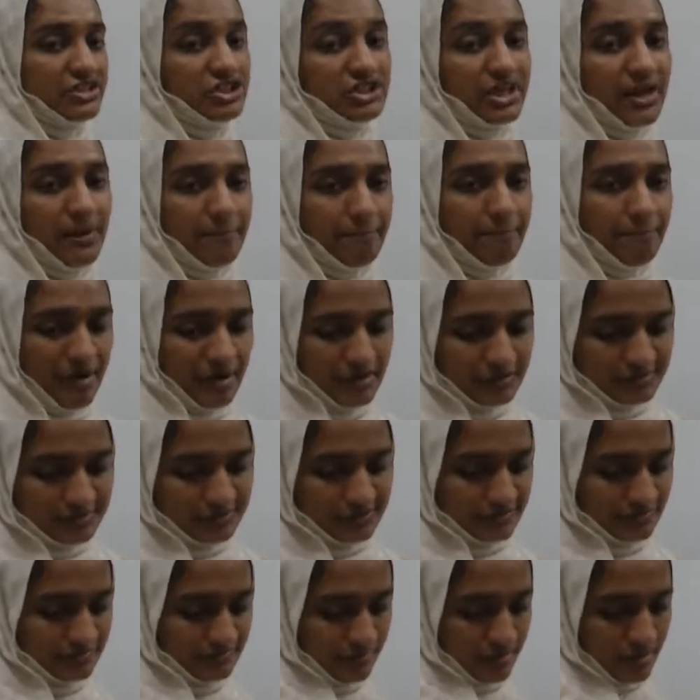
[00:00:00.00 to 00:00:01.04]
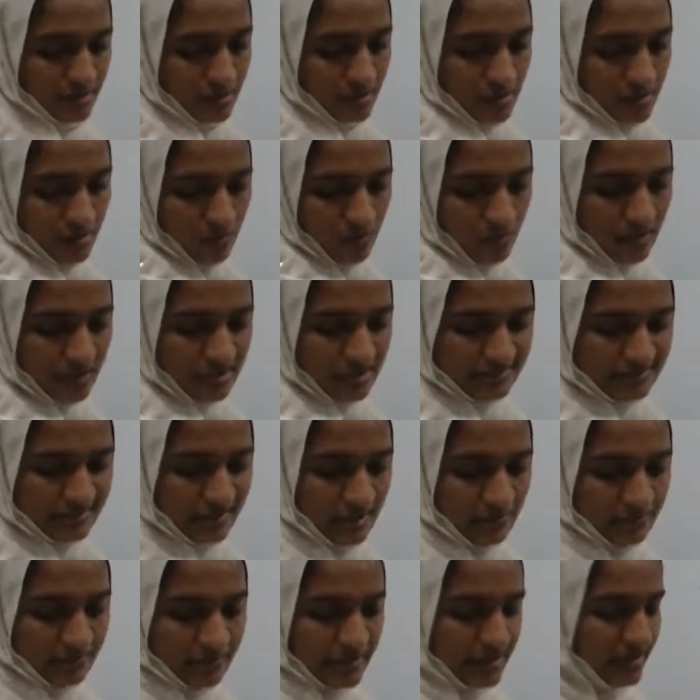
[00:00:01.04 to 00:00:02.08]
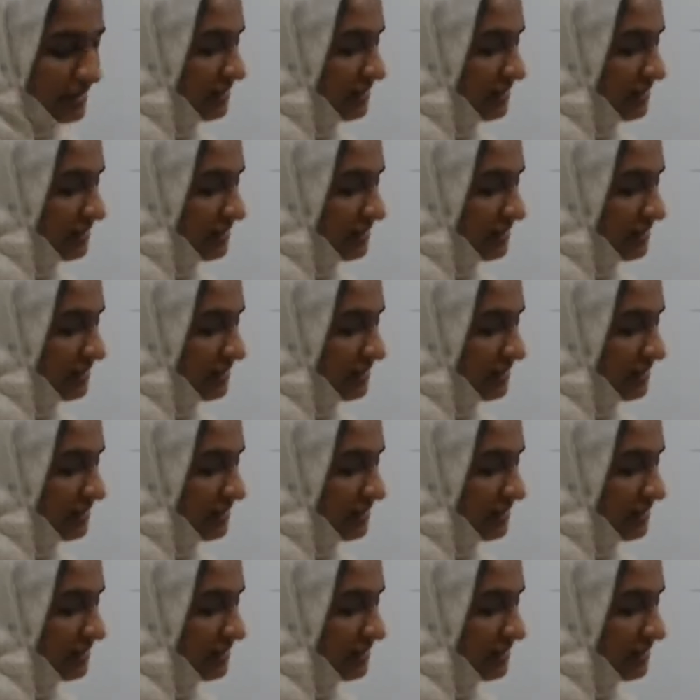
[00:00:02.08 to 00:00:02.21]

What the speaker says: stem parts. One example